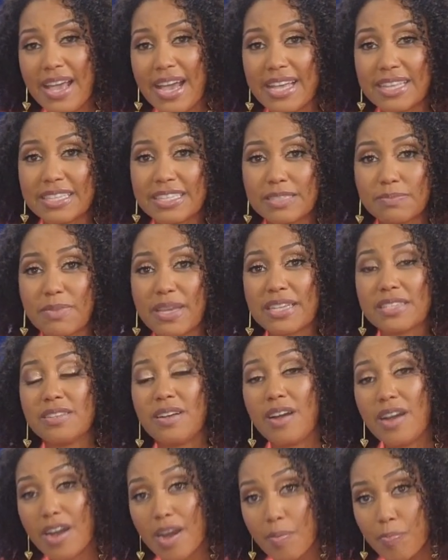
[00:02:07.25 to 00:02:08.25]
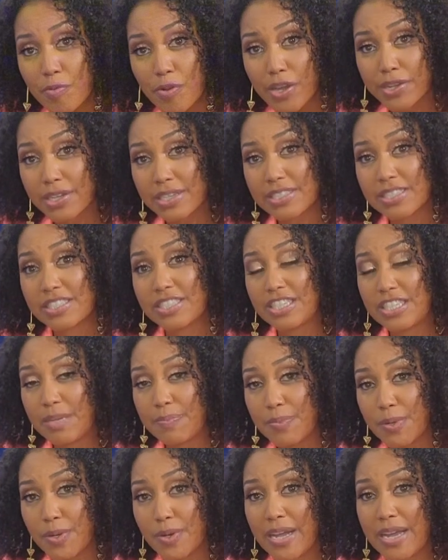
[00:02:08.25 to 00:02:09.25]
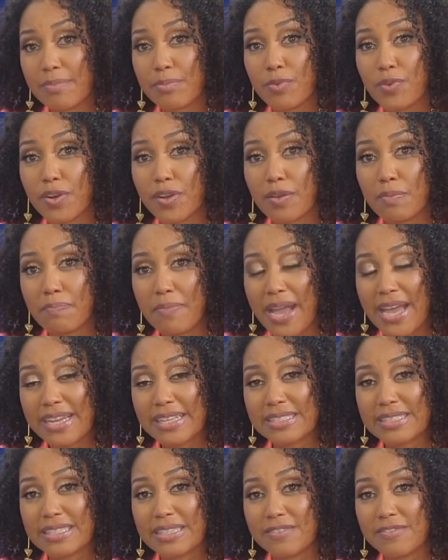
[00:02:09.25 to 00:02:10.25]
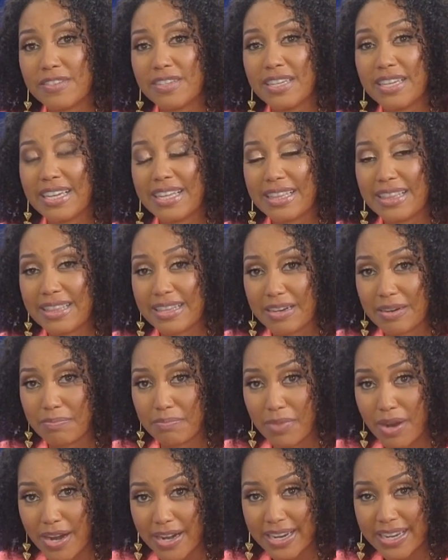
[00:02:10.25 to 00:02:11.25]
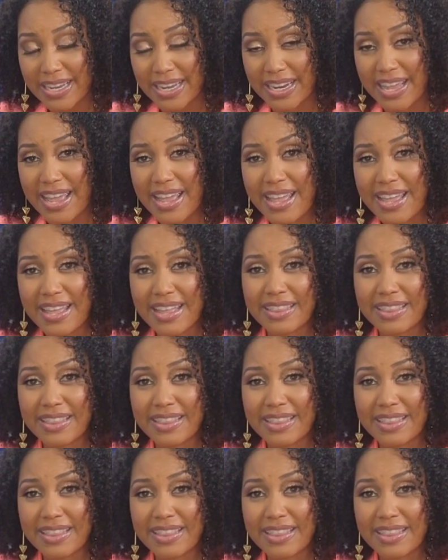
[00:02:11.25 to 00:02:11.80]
and this makes our products cheaper and more competitive in their market.